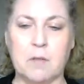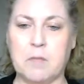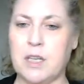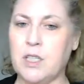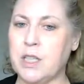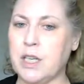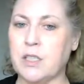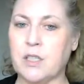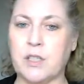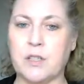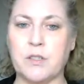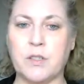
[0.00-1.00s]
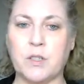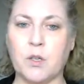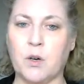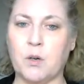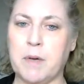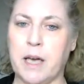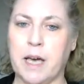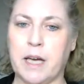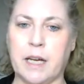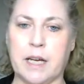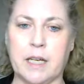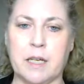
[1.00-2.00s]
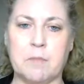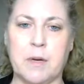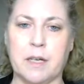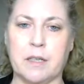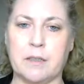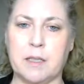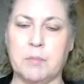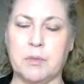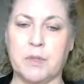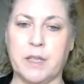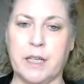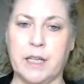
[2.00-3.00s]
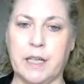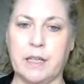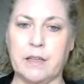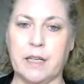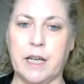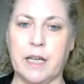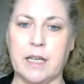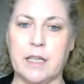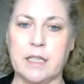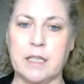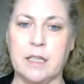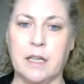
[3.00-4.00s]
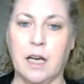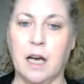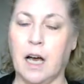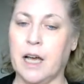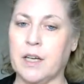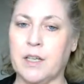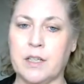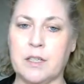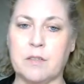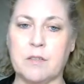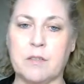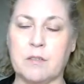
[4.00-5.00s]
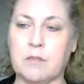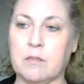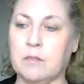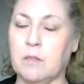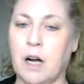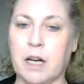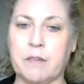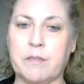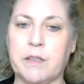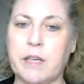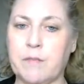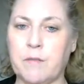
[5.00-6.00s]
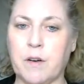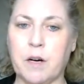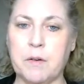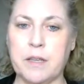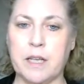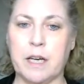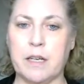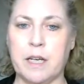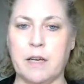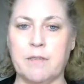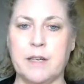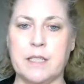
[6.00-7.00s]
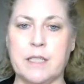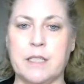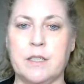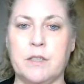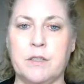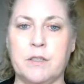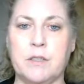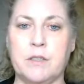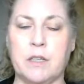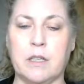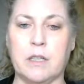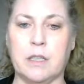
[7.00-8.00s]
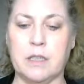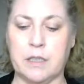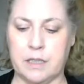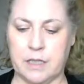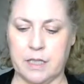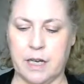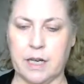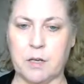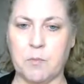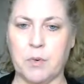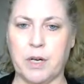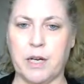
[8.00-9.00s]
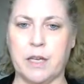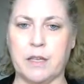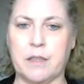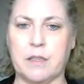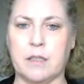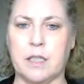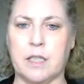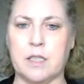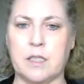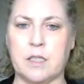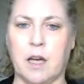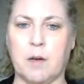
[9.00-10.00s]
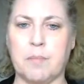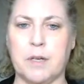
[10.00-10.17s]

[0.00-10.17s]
My chest hurt so bad I could barely breathe, and I couldn't walk very far without having to take a breath and stop.